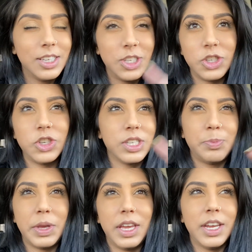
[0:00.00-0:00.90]
it's just
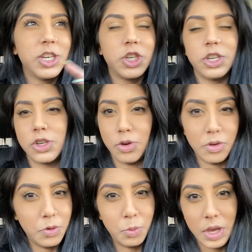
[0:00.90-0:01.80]
been a shit show
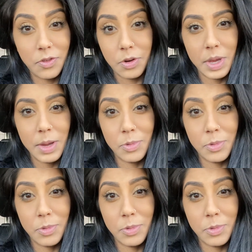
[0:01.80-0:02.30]
of a week for me